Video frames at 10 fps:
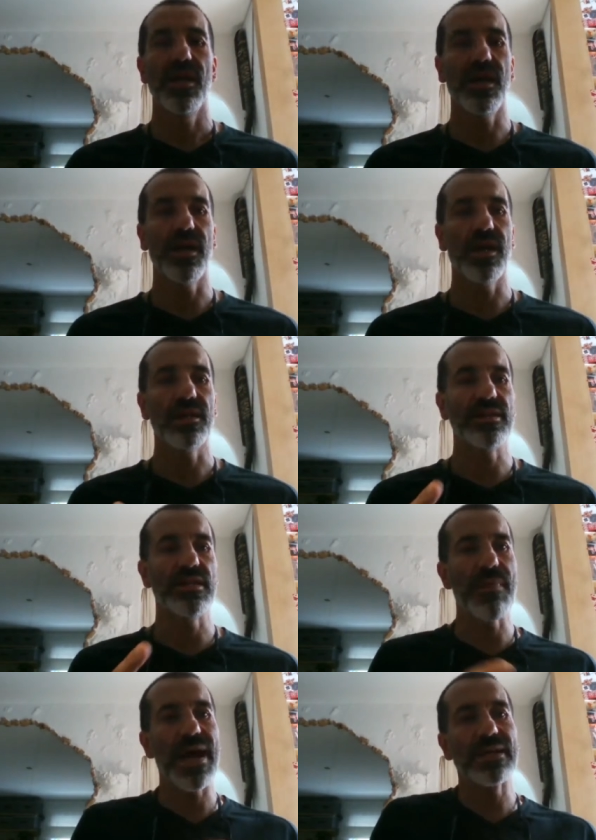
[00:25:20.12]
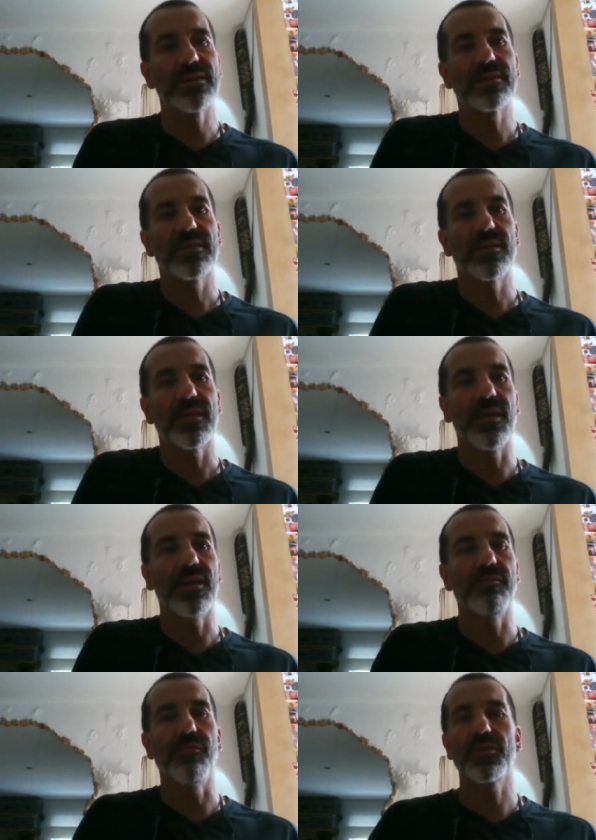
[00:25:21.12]
uh, demand
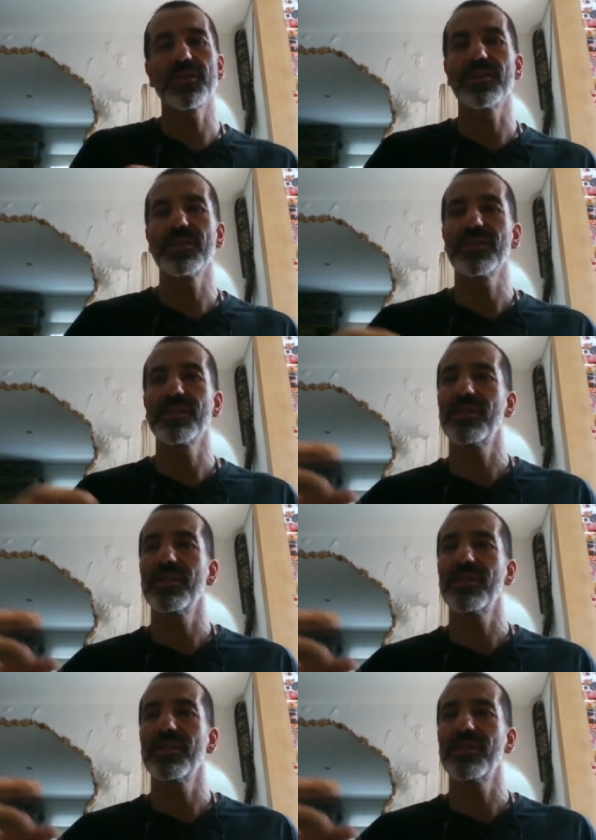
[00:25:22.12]
uh, forces